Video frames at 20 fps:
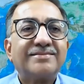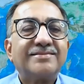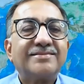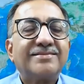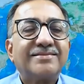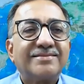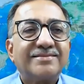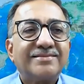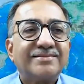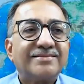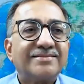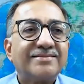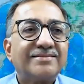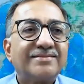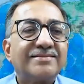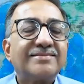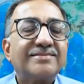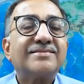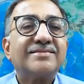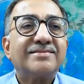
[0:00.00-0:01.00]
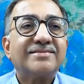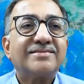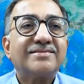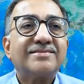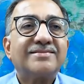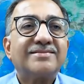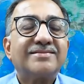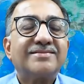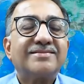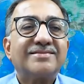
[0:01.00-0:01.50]

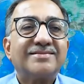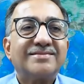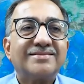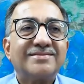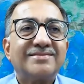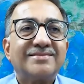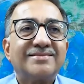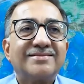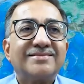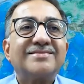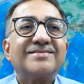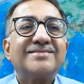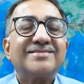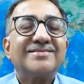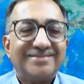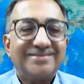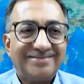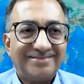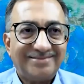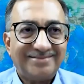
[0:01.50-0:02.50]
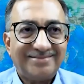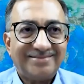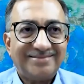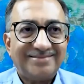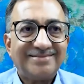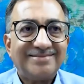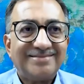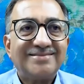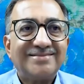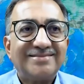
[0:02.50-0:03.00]

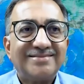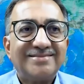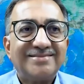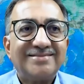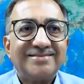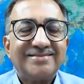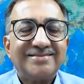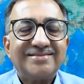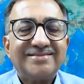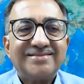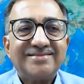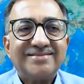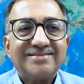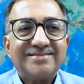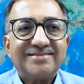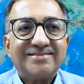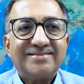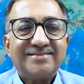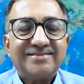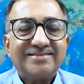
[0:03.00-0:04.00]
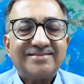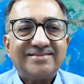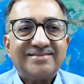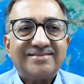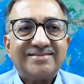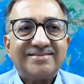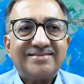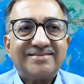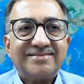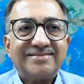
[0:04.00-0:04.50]

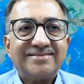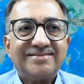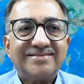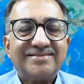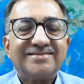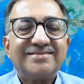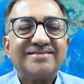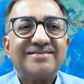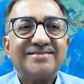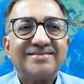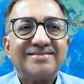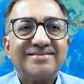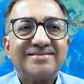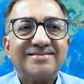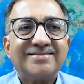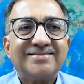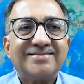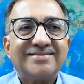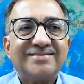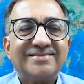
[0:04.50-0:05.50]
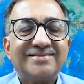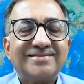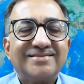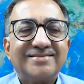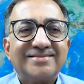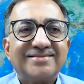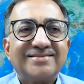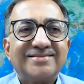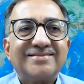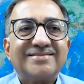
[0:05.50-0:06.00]

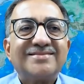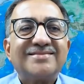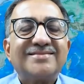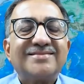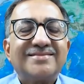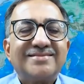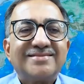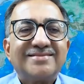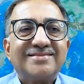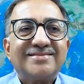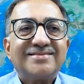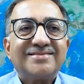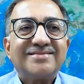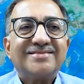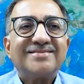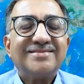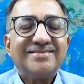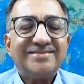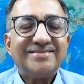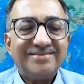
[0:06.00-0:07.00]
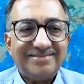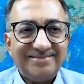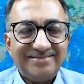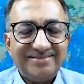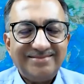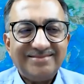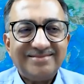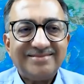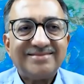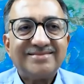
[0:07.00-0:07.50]

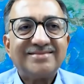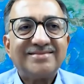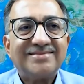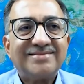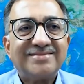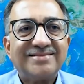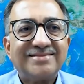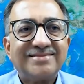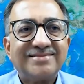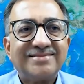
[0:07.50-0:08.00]
The person shown says nothing.